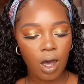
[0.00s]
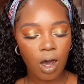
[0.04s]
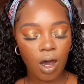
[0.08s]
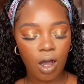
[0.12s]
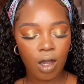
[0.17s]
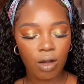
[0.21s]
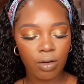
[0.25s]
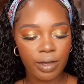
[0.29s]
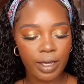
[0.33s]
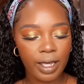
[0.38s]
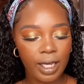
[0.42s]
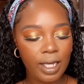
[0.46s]

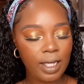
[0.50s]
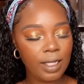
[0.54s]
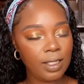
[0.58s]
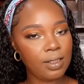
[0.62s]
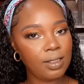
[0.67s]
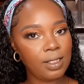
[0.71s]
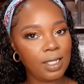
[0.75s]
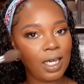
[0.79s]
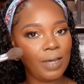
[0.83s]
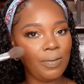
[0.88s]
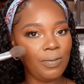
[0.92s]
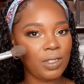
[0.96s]

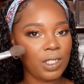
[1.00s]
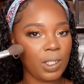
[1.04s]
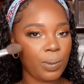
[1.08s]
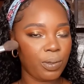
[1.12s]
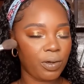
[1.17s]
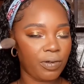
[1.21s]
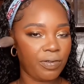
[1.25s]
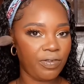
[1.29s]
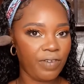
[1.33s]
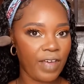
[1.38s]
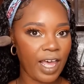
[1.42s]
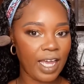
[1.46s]
Alright, time to
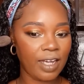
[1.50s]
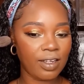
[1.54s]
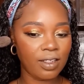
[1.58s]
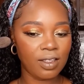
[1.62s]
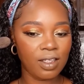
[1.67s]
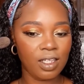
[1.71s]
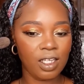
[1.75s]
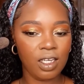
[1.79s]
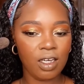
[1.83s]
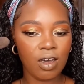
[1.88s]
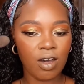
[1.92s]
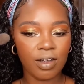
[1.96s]
perfect
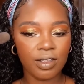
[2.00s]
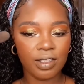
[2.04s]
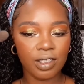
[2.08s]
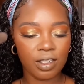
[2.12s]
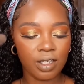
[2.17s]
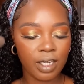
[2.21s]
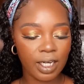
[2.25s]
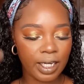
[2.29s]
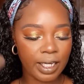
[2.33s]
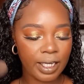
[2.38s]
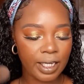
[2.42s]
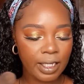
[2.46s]
the
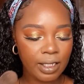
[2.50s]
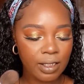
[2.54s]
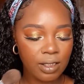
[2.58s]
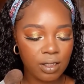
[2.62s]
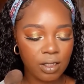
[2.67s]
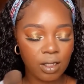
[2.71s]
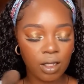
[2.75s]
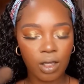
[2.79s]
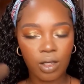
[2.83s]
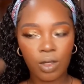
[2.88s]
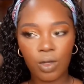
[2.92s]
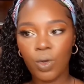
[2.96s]
under
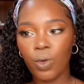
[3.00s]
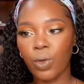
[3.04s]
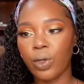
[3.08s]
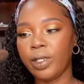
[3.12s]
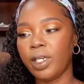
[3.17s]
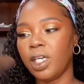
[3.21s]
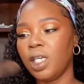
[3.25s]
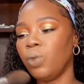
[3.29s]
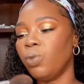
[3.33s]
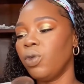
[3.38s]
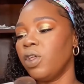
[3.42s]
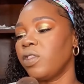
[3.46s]
eyes.
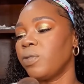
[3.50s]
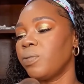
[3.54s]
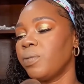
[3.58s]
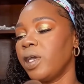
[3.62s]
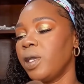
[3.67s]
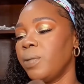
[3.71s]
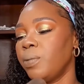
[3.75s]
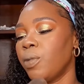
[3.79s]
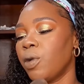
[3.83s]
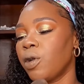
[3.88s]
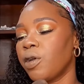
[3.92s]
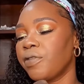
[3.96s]
Going in with
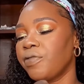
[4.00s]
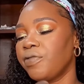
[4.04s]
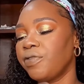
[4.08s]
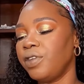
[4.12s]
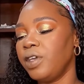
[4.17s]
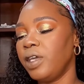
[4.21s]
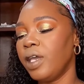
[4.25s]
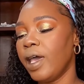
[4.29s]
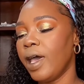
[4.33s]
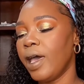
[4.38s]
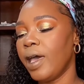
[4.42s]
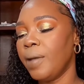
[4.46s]
my
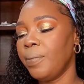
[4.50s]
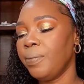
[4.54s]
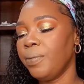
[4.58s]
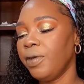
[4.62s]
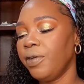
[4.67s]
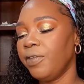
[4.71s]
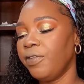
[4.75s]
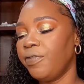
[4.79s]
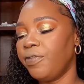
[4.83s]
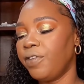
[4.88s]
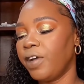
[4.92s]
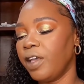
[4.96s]
Morphe
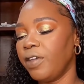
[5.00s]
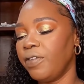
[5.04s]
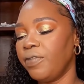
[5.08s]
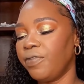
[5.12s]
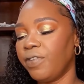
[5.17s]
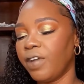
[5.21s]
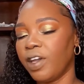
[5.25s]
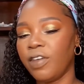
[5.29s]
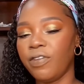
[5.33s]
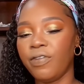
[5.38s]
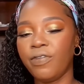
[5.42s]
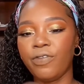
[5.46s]

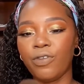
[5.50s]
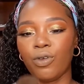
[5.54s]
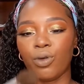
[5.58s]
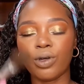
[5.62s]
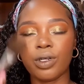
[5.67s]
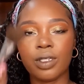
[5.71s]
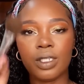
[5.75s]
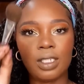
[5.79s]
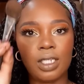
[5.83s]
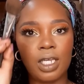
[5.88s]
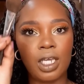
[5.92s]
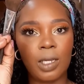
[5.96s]

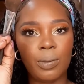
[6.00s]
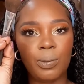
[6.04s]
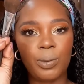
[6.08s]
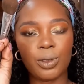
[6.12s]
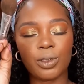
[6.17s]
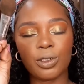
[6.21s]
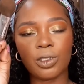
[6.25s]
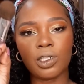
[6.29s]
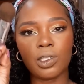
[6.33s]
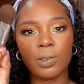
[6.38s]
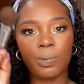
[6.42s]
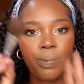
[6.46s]
M554
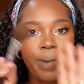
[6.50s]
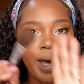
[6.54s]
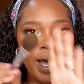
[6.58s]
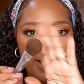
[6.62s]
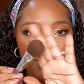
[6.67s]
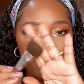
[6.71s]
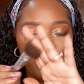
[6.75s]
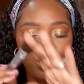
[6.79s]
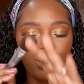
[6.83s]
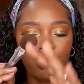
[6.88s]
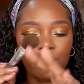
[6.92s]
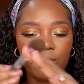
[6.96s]
tapered
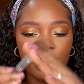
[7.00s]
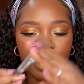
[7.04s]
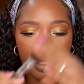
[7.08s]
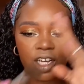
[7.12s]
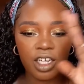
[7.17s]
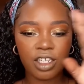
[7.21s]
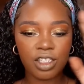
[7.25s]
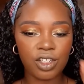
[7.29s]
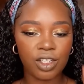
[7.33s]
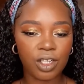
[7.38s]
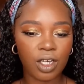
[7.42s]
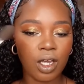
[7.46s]
paddle
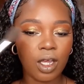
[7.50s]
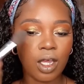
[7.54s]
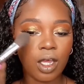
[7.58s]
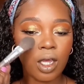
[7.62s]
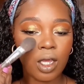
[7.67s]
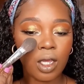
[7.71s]
brush.